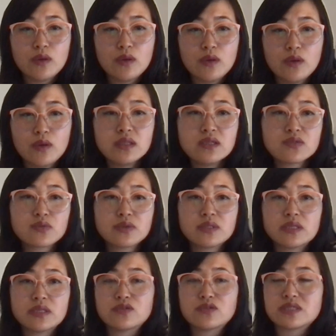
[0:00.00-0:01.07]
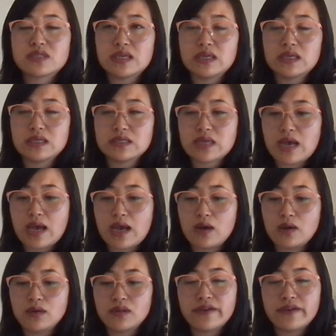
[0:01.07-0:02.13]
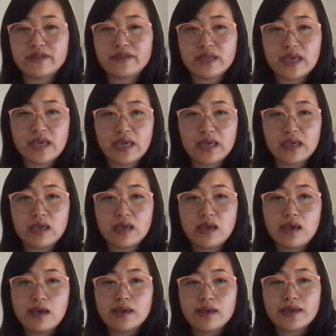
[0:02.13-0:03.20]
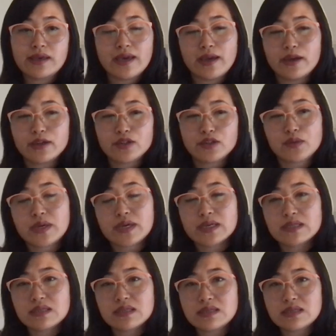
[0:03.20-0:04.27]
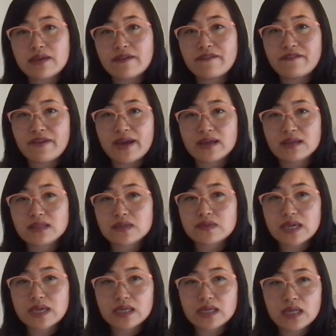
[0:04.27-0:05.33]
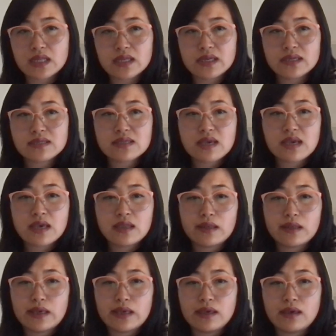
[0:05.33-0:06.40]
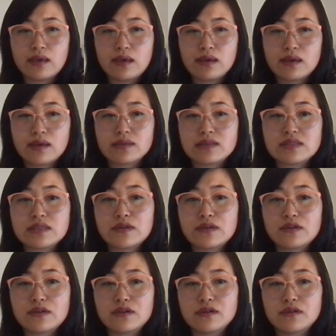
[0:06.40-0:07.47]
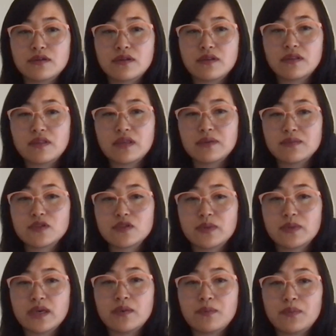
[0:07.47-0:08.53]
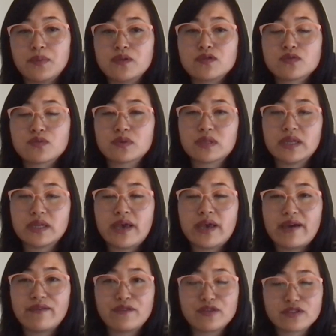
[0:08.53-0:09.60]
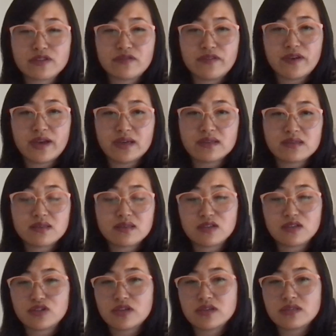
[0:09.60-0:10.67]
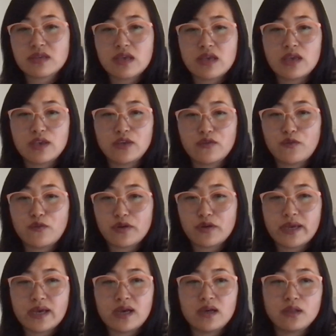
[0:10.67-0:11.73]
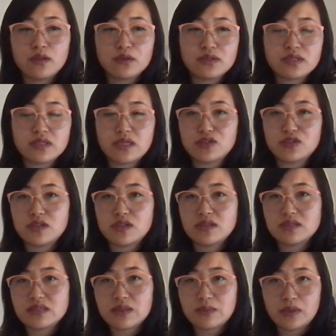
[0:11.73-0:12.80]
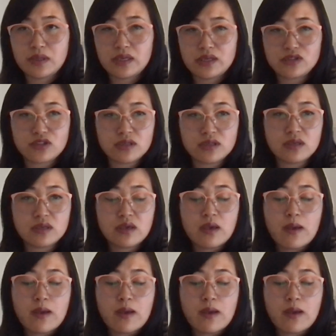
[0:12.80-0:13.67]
One thing that's really interesting is how the FDA characterizes the effects of psychedelics. They consider them to be abuse-related adverse effects, such as euphoria, hallucination, and stimulation.